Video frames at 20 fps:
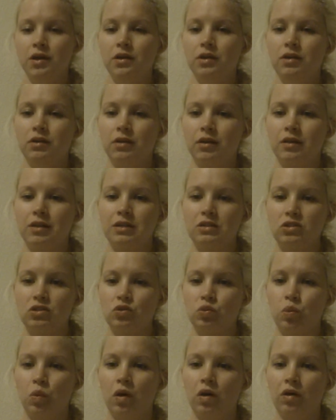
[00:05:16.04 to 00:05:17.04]
you know, I think
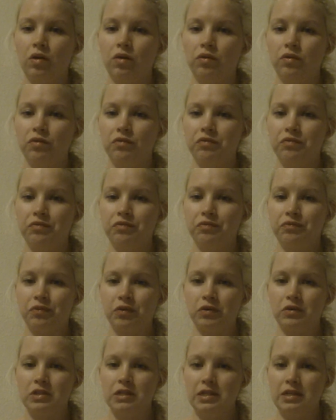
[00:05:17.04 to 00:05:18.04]
12,
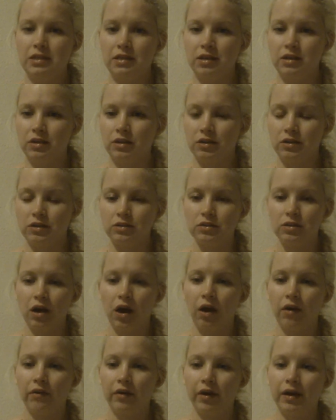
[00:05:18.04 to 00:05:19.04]
13 years
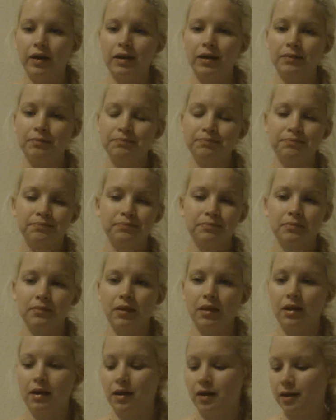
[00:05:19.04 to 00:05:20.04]
already.
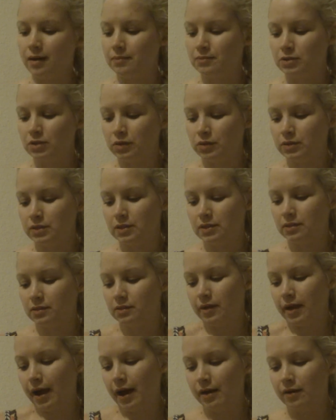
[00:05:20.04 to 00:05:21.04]
So it's
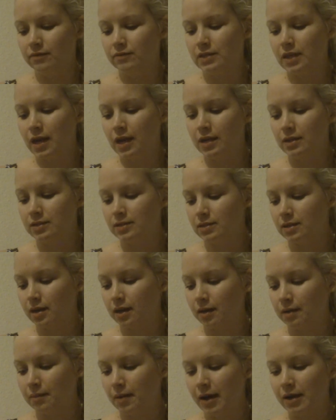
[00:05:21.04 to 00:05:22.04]
out of date.
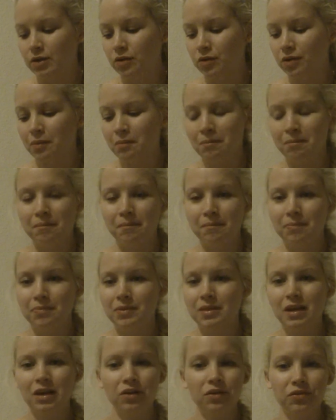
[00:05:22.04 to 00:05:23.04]
I know that
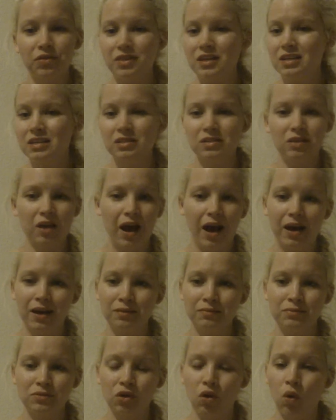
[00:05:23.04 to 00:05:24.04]
these
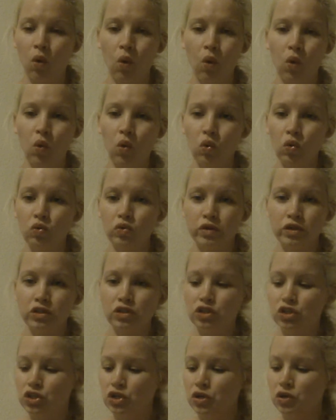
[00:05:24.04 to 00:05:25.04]
items are old
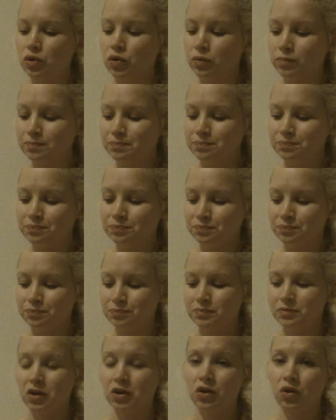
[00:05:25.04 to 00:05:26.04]
too.
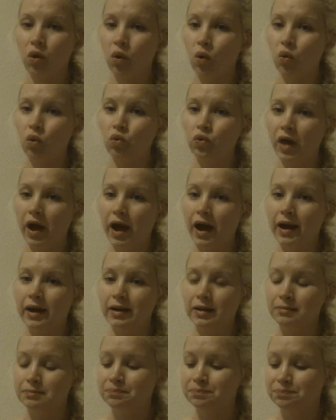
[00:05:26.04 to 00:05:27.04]
They're an old
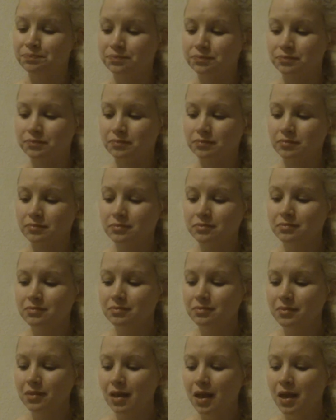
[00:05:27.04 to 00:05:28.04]
item.
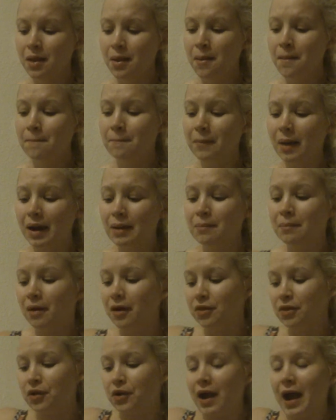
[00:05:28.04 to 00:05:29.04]
My
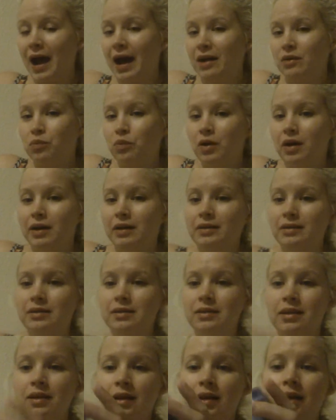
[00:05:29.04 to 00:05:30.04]
mother had
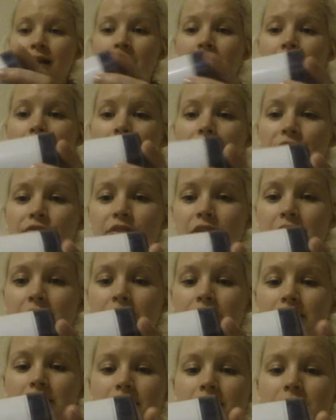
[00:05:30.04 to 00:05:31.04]
one of
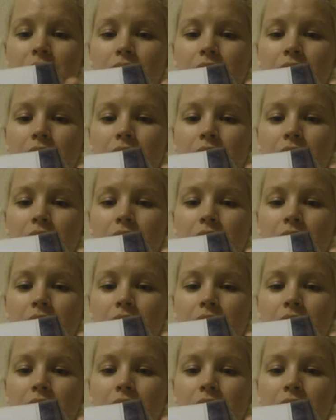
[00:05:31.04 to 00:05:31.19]
these.